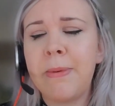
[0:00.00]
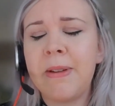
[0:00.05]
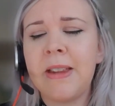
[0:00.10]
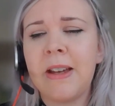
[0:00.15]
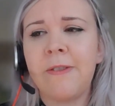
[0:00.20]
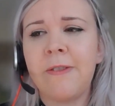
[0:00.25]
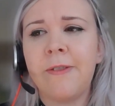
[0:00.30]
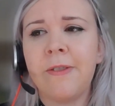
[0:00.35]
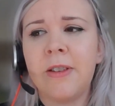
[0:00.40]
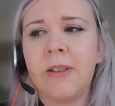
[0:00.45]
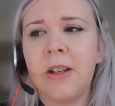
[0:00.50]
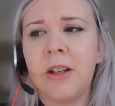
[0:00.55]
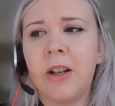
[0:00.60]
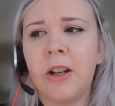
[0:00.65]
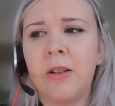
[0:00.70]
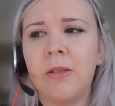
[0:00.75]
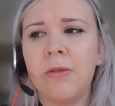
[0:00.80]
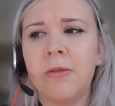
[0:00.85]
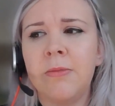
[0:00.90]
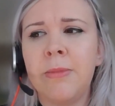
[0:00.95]
they've
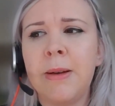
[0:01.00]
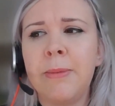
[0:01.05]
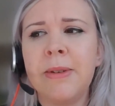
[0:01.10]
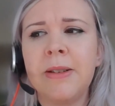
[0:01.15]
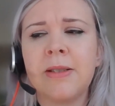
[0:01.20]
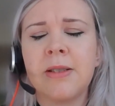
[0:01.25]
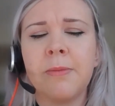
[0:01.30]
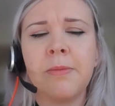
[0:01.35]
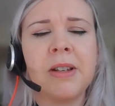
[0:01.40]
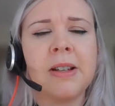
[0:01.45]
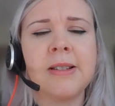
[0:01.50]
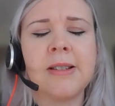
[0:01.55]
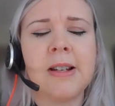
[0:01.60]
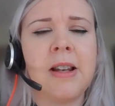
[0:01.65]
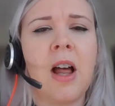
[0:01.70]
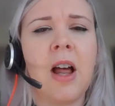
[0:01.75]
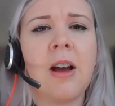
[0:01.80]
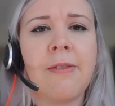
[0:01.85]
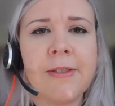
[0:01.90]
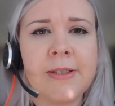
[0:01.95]
maybe something
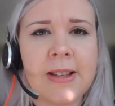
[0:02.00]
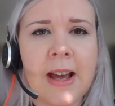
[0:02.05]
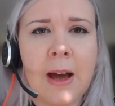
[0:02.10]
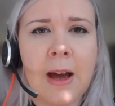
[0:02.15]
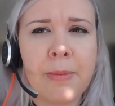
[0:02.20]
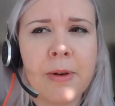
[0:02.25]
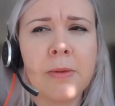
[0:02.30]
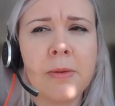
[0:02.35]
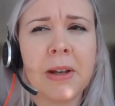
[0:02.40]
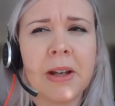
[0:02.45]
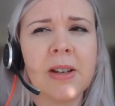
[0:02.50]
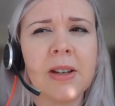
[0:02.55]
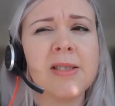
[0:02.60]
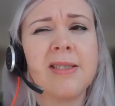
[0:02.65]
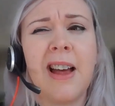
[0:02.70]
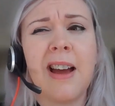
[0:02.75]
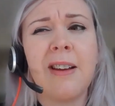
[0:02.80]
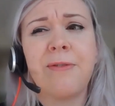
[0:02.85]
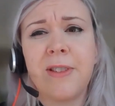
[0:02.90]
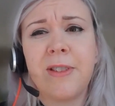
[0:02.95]
in life has happened,
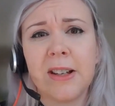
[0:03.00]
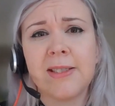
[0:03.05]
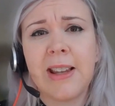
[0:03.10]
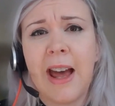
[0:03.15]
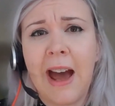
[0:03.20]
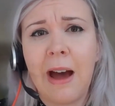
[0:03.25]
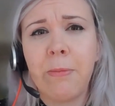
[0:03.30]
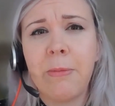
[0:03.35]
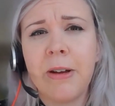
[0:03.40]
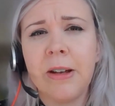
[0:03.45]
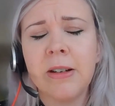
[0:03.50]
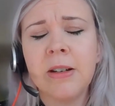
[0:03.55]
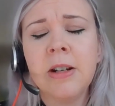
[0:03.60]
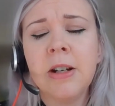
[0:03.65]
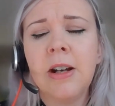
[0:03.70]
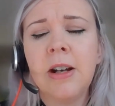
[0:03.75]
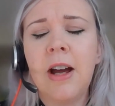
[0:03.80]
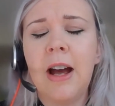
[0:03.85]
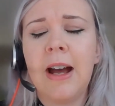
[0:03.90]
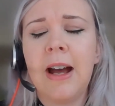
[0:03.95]
because life does happen,
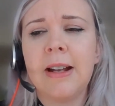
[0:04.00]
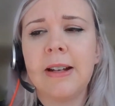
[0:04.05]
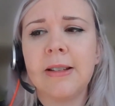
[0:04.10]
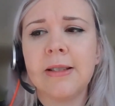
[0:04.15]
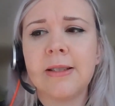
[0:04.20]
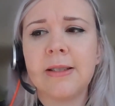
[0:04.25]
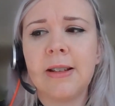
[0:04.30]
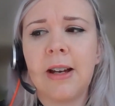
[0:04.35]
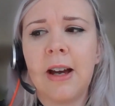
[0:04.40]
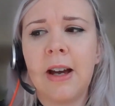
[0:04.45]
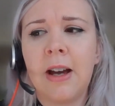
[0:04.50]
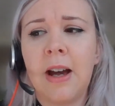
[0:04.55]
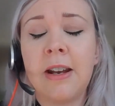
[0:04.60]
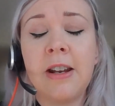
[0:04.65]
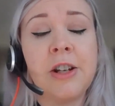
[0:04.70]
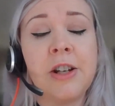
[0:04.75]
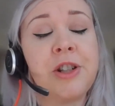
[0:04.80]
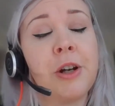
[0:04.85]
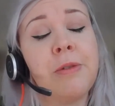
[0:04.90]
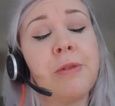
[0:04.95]
and
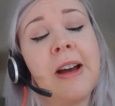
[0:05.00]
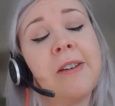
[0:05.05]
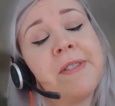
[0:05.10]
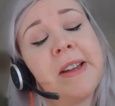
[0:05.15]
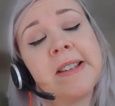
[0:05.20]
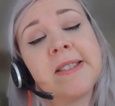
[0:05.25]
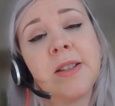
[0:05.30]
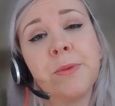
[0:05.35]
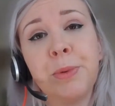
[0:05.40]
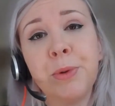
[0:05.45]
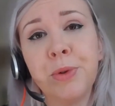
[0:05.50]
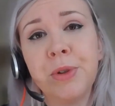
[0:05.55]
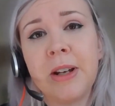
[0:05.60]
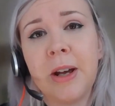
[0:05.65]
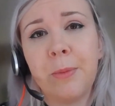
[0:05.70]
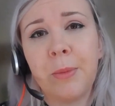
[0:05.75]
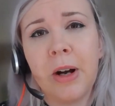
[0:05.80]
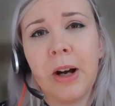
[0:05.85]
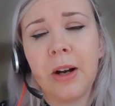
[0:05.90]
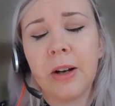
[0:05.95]
they don't have that support
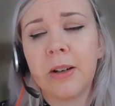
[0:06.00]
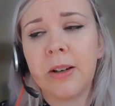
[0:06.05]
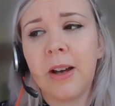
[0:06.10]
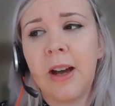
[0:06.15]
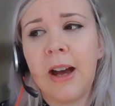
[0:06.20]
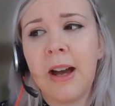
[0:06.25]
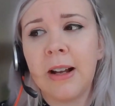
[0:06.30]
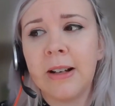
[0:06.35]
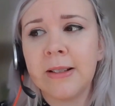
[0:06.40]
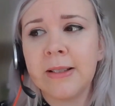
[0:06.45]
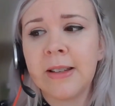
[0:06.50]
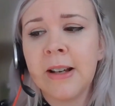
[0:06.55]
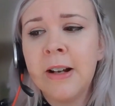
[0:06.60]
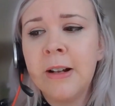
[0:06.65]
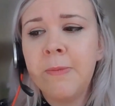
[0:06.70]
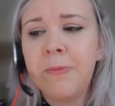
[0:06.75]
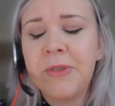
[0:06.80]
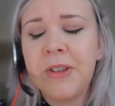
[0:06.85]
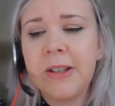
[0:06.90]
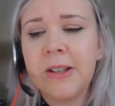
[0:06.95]
network, and
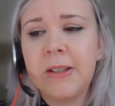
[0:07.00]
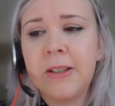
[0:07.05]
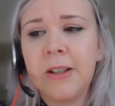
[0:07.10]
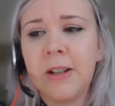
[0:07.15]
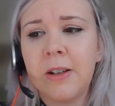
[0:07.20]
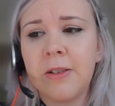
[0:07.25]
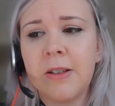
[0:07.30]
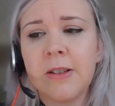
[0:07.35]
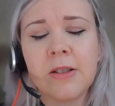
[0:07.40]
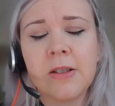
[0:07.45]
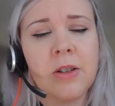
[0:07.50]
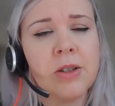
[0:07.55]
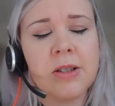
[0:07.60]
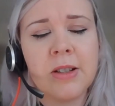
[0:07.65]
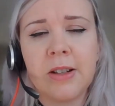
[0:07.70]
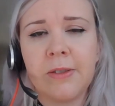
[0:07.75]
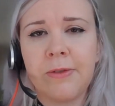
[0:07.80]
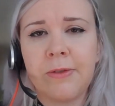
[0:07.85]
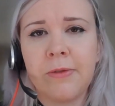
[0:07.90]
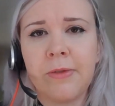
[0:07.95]
there's
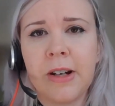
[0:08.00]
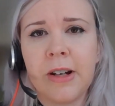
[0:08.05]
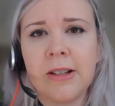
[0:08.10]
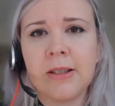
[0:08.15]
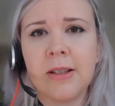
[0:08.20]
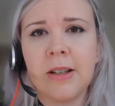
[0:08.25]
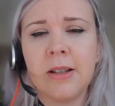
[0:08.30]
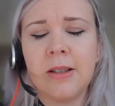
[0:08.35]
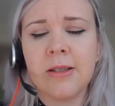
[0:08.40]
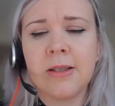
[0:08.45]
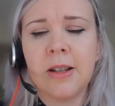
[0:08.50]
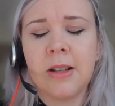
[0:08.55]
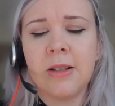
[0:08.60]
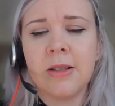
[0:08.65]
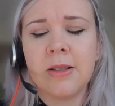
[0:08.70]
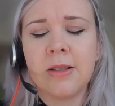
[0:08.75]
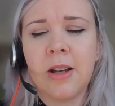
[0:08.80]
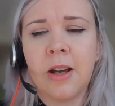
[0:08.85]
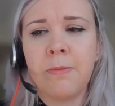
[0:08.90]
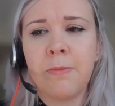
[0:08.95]
lots of different reasons,
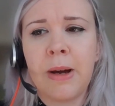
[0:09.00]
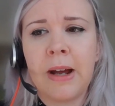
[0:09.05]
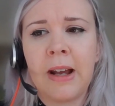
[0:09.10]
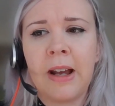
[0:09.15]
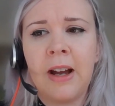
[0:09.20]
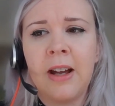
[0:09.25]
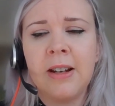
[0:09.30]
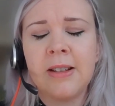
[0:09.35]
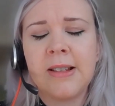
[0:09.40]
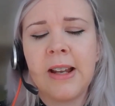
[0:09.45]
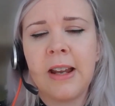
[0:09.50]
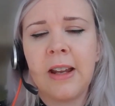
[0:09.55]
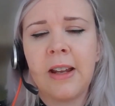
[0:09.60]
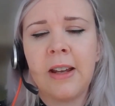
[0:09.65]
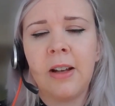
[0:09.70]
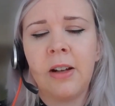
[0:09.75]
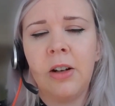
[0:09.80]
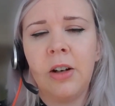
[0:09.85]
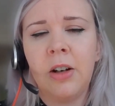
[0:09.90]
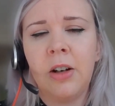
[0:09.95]
and by kind of
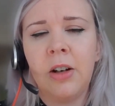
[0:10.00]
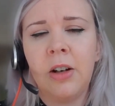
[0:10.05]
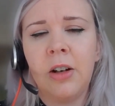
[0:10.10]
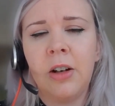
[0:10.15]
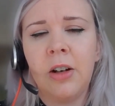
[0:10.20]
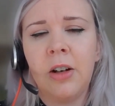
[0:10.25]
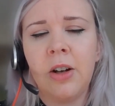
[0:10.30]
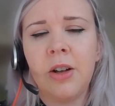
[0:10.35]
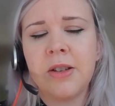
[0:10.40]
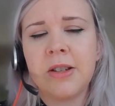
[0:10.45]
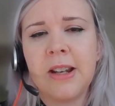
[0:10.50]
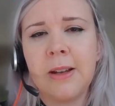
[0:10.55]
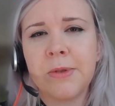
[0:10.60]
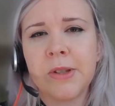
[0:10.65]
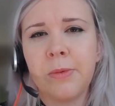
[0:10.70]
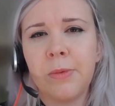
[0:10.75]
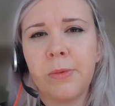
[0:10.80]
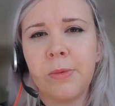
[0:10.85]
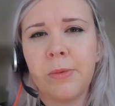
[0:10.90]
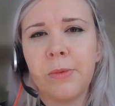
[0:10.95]
taking a lot of the
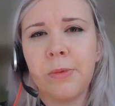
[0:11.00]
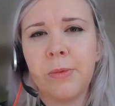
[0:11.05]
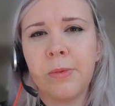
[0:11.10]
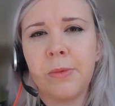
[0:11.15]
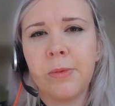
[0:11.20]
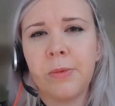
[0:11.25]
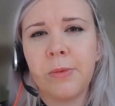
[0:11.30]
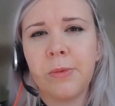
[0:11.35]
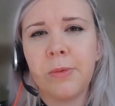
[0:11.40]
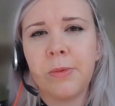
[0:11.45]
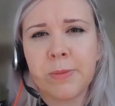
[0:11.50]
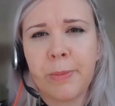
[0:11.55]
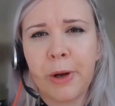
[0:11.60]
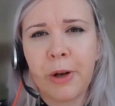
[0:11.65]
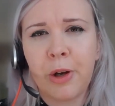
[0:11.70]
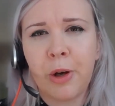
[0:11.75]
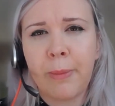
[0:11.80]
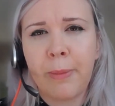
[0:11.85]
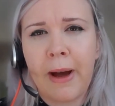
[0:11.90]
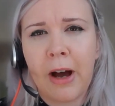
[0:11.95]
tips that we've
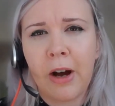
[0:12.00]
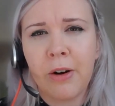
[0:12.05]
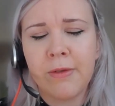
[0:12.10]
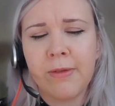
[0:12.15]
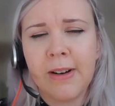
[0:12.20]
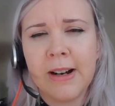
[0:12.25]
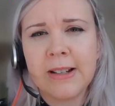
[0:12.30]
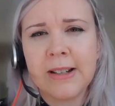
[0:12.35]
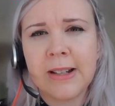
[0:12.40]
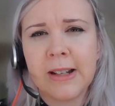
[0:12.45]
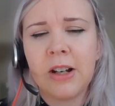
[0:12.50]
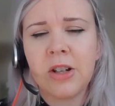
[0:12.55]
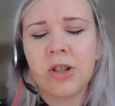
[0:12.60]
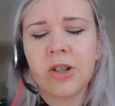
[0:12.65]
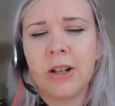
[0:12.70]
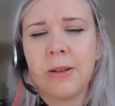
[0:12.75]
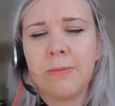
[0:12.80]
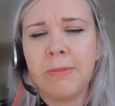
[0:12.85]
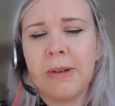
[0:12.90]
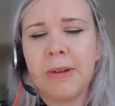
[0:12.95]
spoke about already, you can
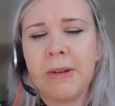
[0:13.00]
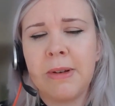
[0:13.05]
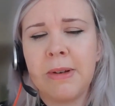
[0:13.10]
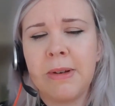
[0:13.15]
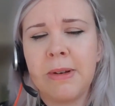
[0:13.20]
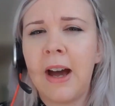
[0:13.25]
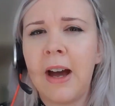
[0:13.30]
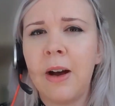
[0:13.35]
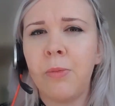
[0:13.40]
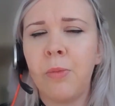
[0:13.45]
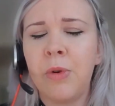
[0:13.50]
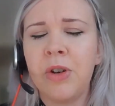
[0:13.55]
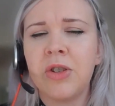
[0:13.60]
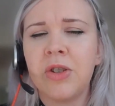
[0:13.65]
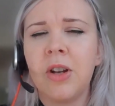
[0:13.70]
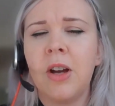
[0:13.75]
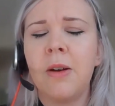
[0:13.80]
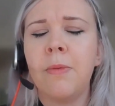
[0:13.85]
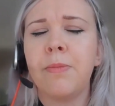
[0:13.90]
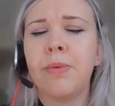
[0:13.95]
actually mitigate a lot of
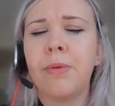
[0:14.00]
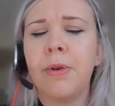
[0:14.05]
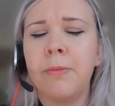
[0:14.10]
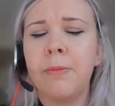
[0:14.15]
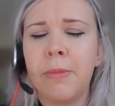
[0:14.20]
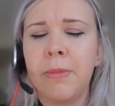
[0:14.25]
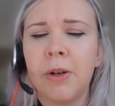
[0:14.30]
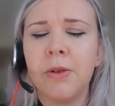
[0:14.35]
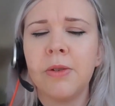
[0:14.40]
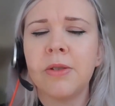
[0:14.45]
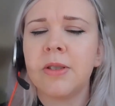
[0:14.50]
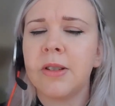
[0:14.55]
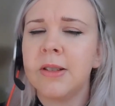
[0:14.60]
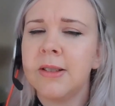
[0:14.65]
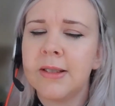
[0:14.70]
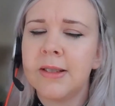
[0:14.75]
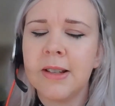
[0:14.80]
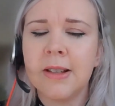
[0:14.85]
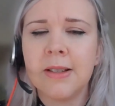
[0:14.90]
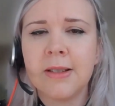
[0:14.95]
that, which promotes
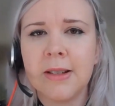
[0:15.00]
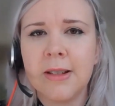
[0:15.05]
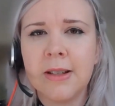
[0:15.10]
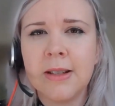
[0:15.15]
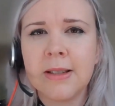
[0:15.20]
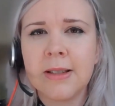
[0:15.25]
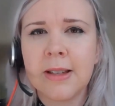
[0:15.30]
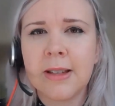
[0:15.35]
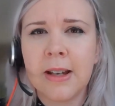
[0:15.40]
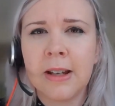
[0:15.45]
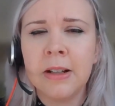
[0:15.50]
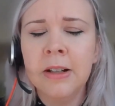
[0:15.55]
consistency.